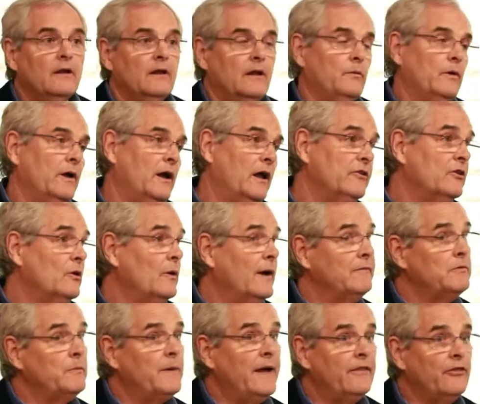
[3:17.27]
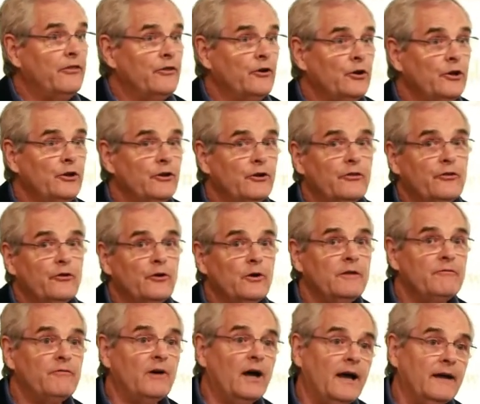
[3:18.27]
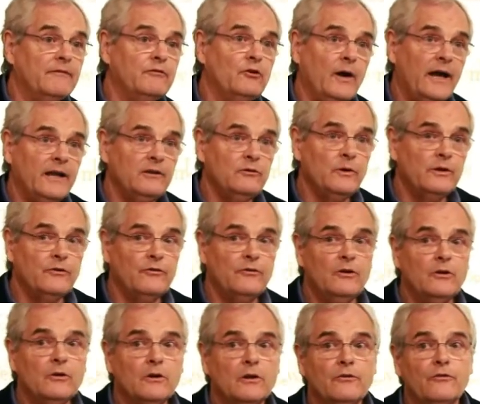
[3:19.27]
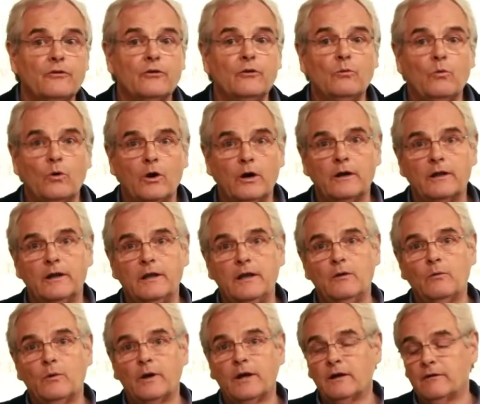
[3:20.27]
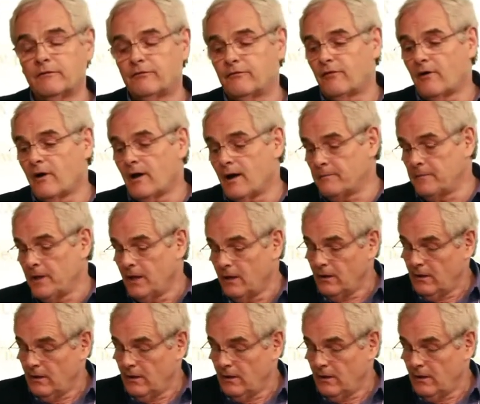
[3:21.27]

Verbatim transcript: And we also have about 30 or 35 graduate students who work anywhere from